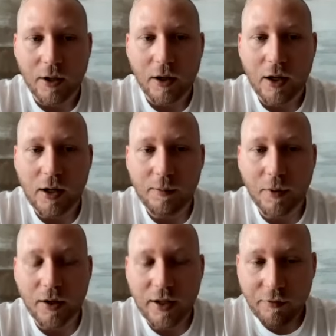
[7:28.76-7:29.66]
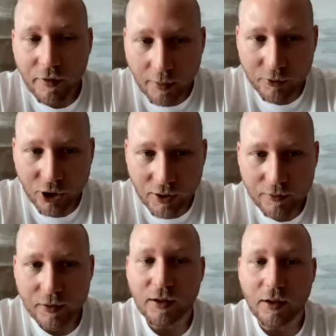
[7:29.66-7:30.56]
EVM chain
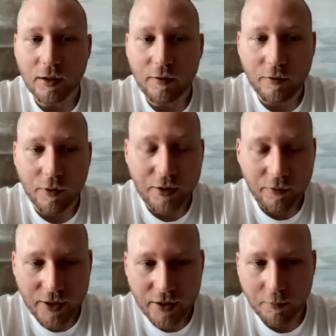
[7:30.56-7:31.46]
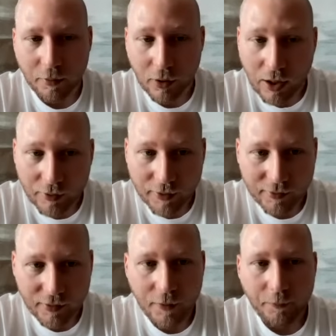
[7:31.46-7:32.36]
that innovated
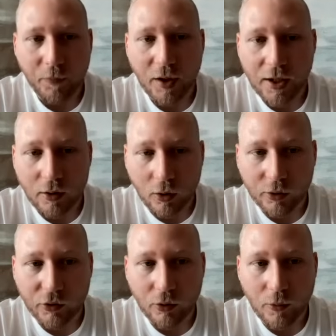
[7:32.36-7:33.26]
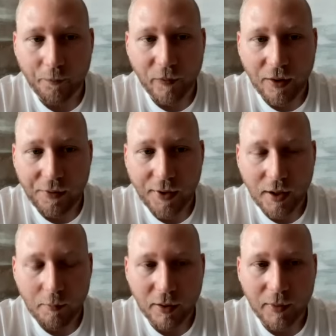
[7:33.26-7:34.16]
Polaris and also that
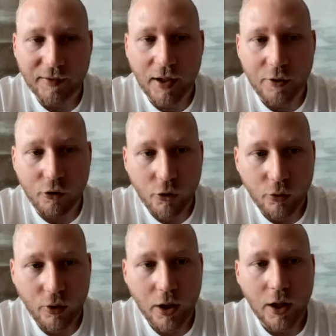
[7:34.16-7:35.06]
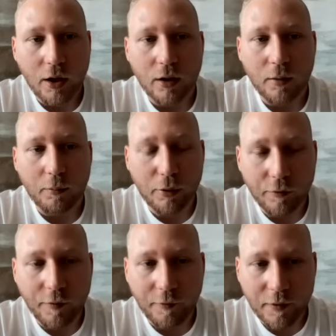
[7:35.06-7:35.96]
implements a new proof
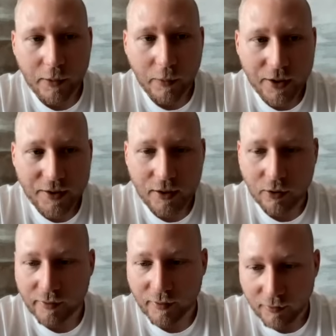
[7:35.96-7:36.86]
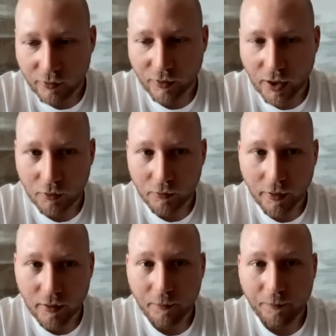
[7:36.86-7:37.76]
of liquidity consensus
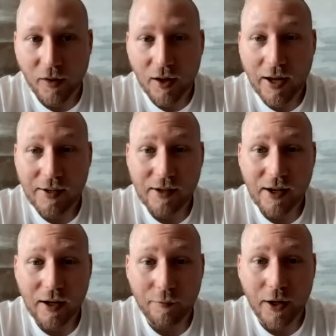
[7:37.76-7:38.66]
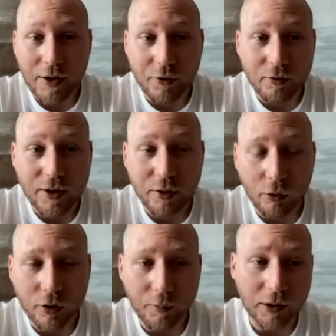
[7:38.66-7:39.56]
algorithm, and they have a
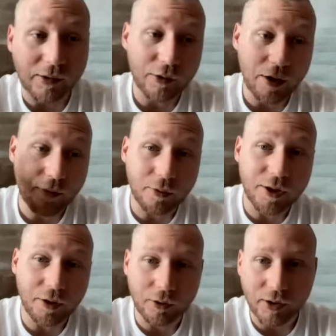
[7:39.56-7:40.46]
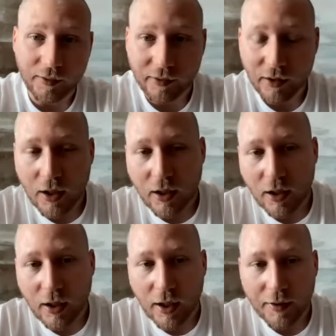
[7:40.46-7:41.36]
3-token model. So they have 3 tokens,
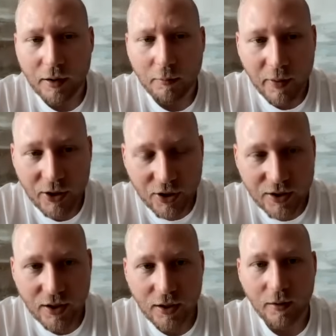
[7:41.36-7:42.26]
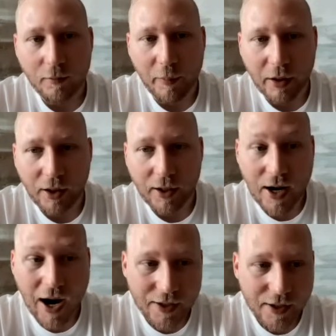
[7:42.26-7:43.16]
I think BGT, Bera, and
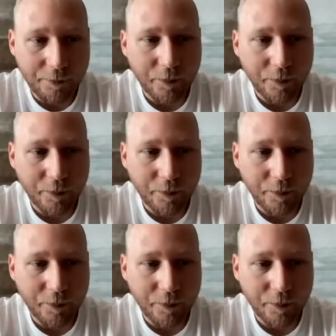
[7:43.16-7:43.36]
Honey